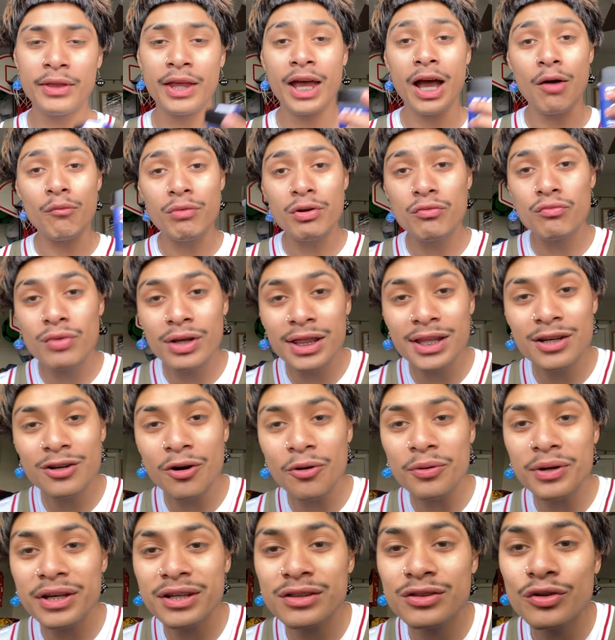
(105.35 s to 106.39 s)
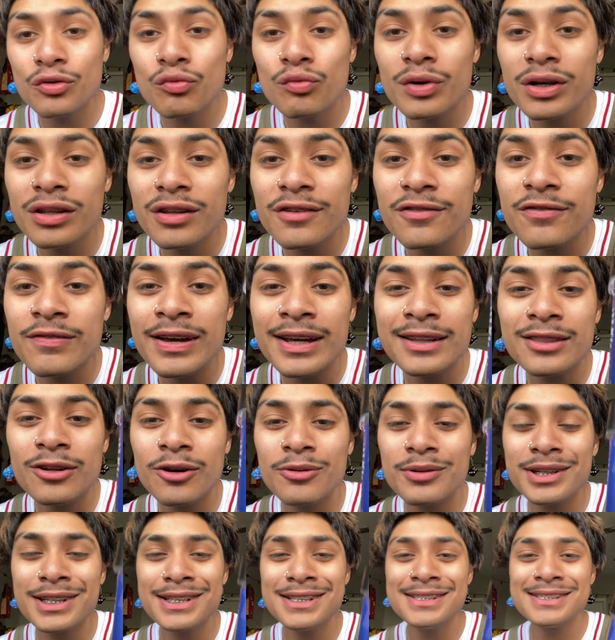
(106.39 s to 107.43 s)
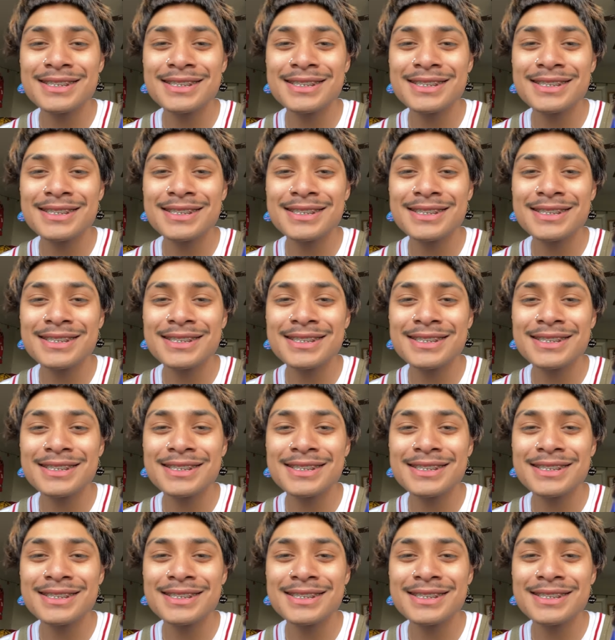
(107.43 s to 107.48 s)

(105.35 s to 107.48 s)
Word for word: And we really going to get the real effect on these.